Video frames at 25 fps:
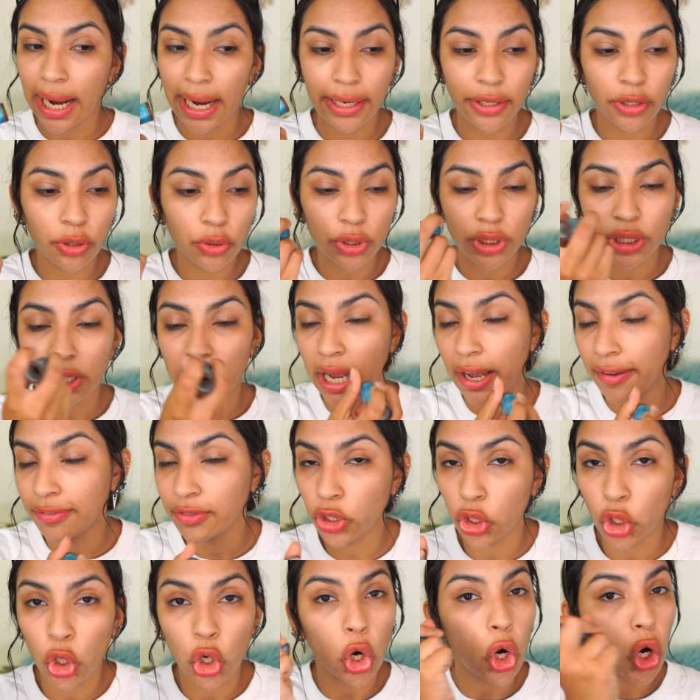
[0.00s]
I used to
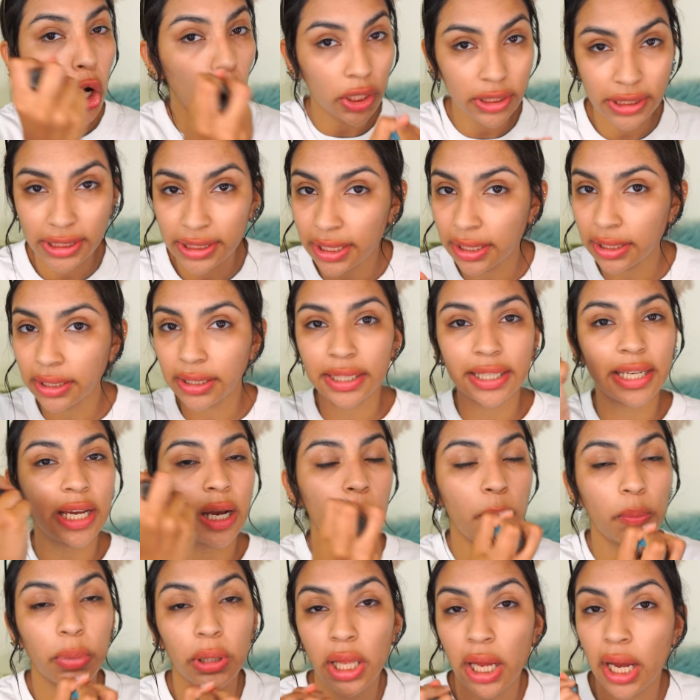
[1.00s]
have to constantly
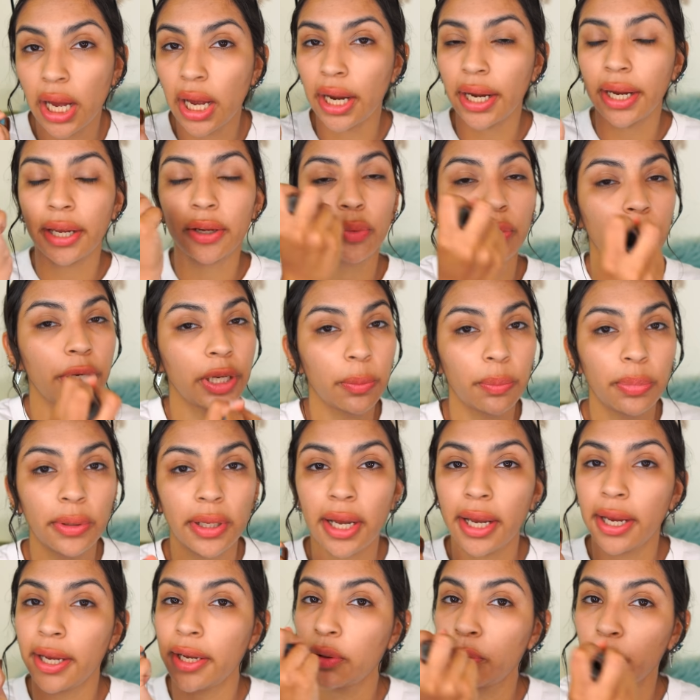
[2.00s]
apply and
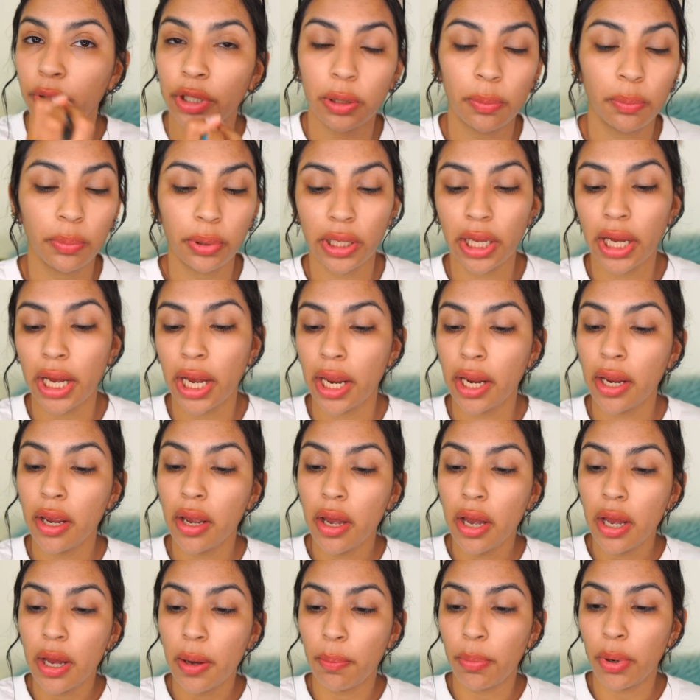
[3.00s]
reapply and reapply,
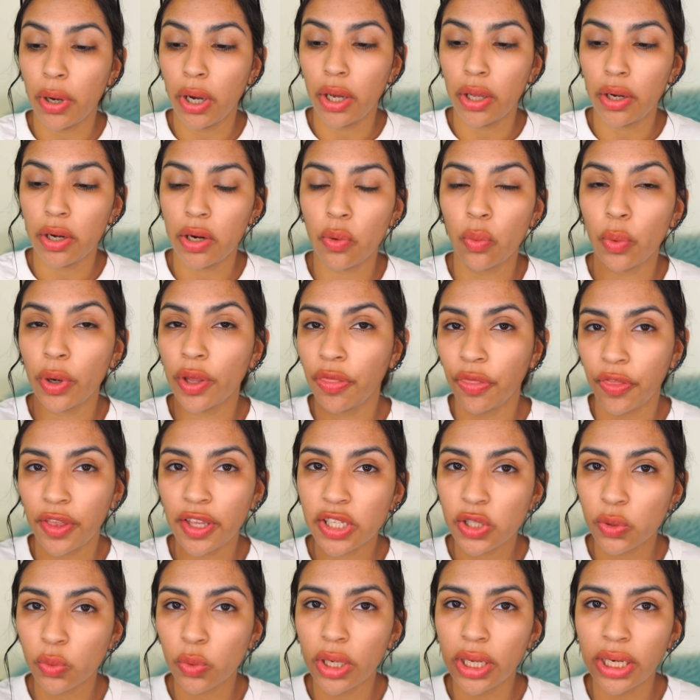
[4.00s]
but with
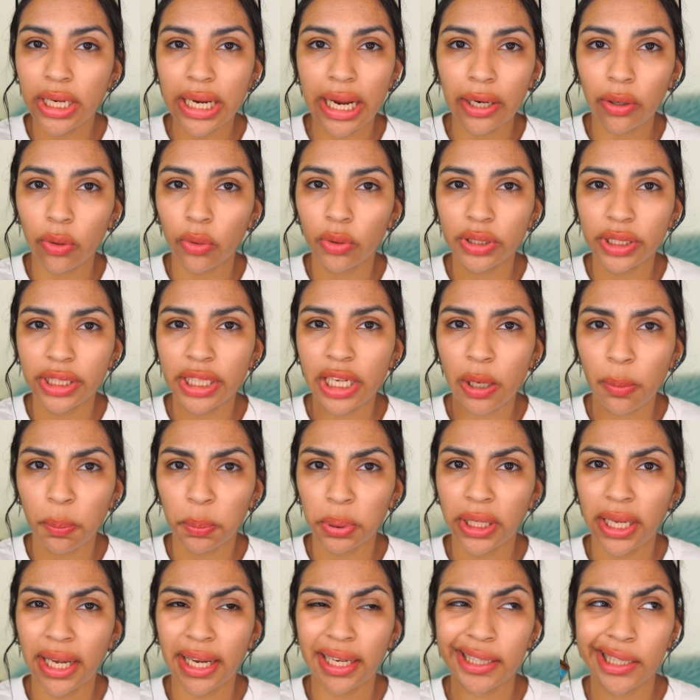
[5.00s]
this one, I only
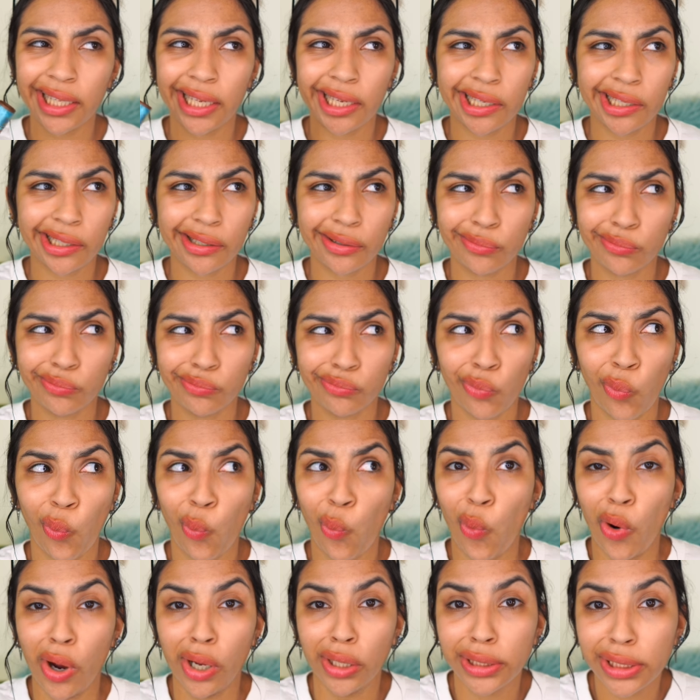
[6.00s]
apply like
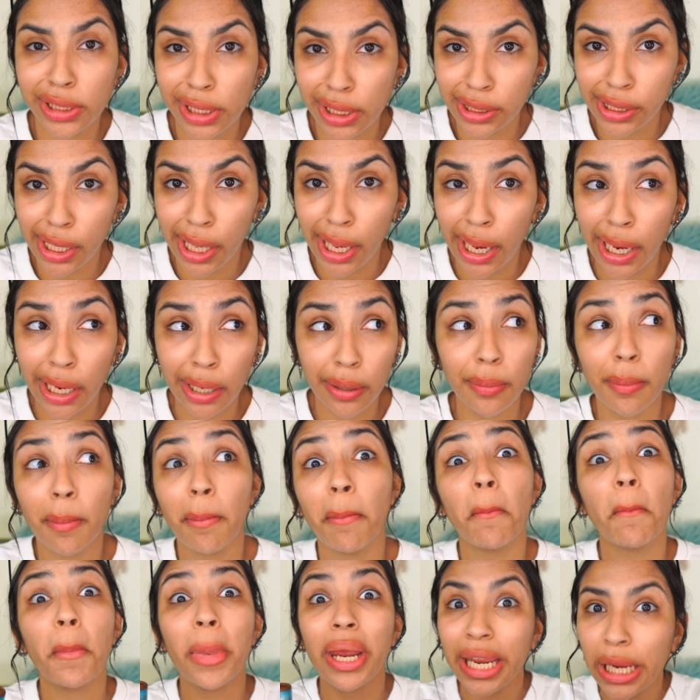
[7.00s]
once a day,
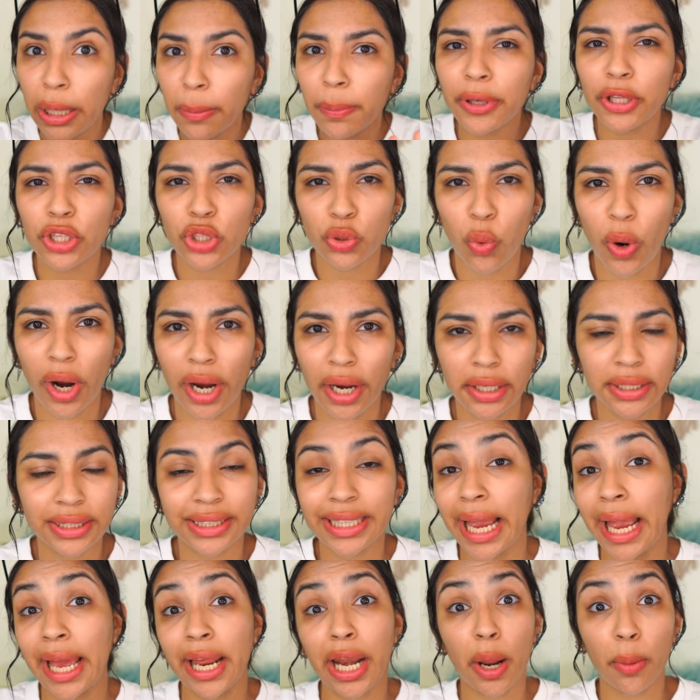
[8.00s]
maybe
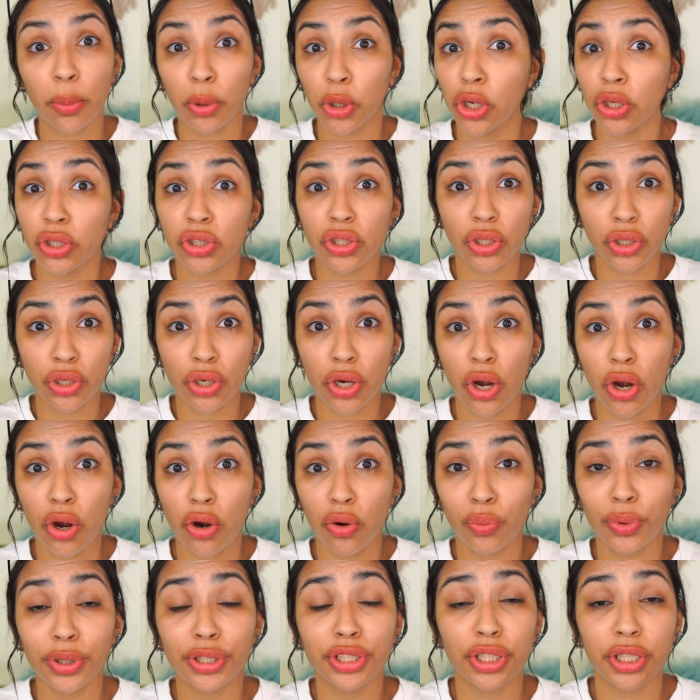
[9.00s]
twice, and I'm good to
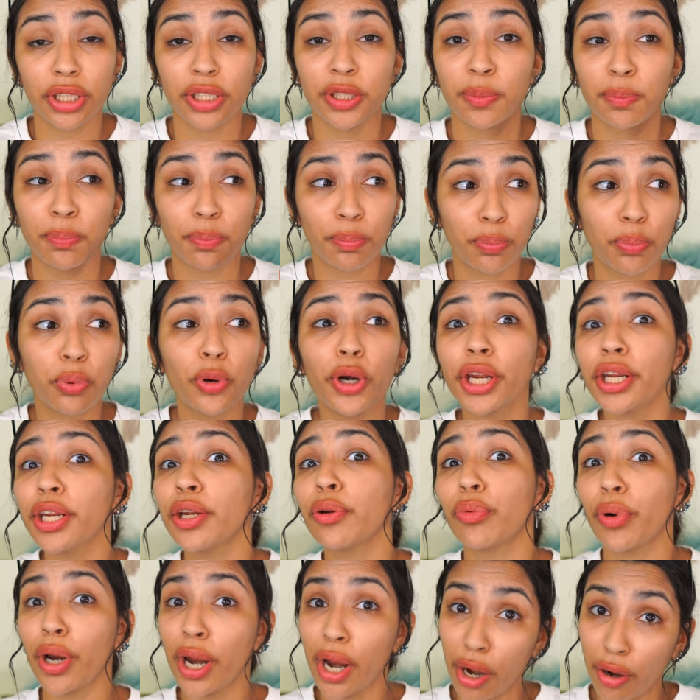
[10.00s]
go, which is
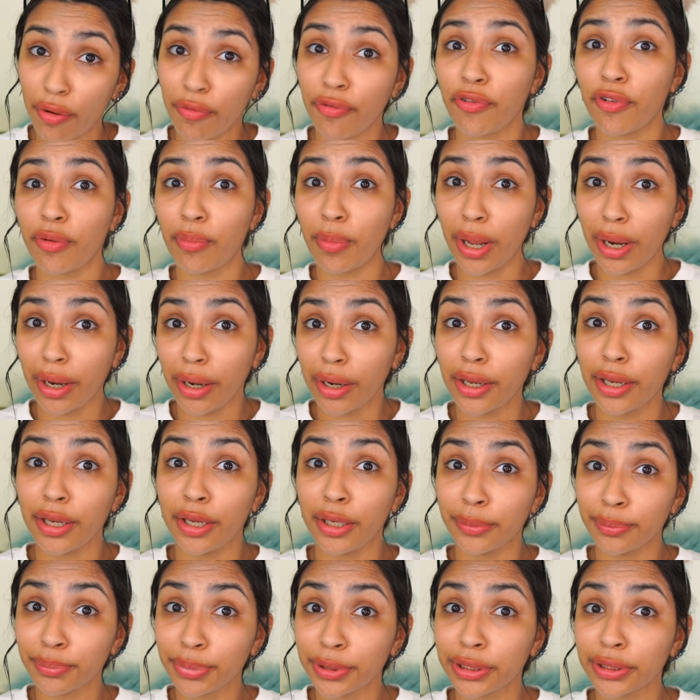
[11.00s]
pretty rare for my
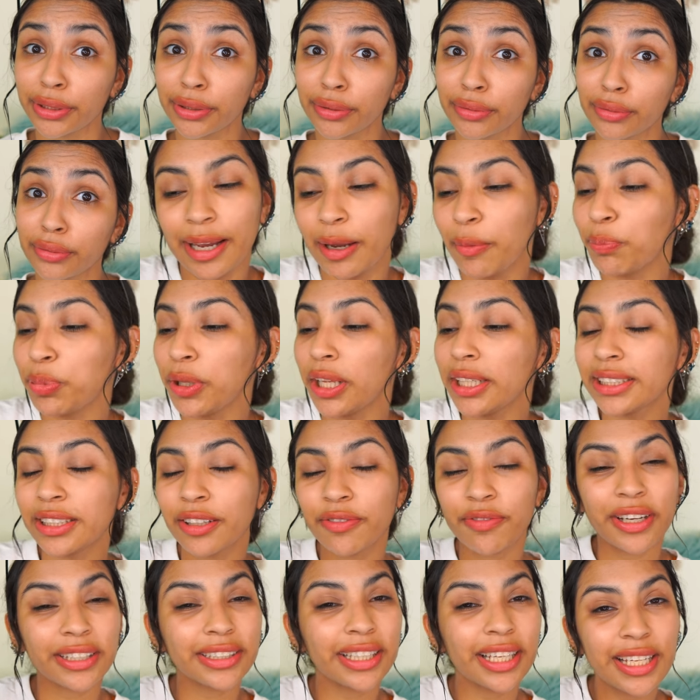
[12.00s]
lips. And plus
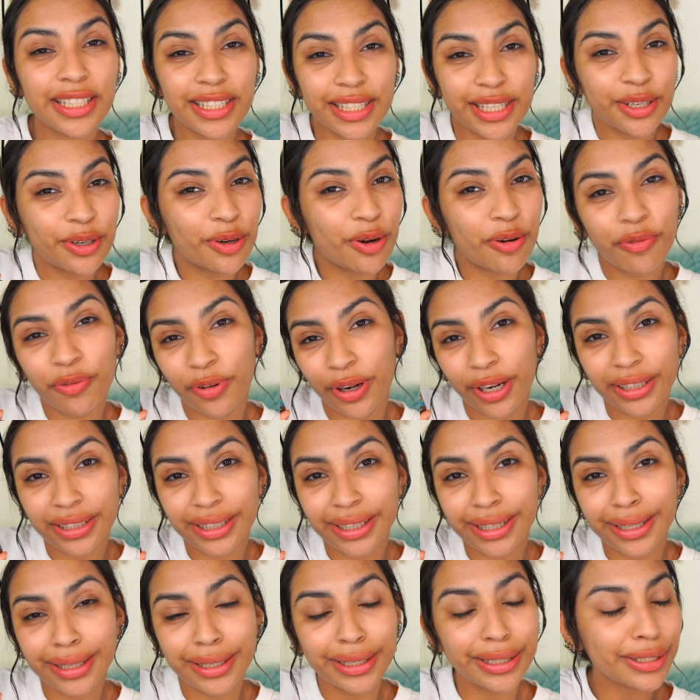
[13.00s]
the fact that it's
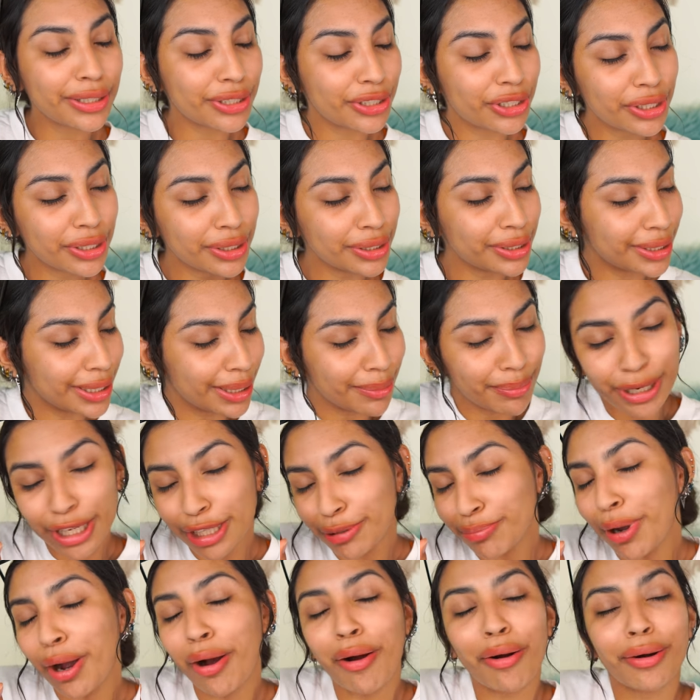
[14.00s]
eco-friendly, it just it
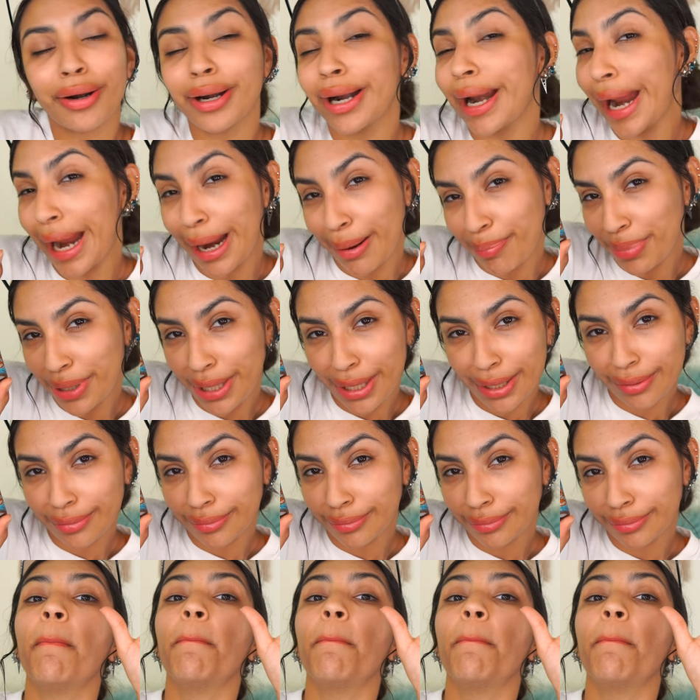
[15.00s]
makes my heart happy.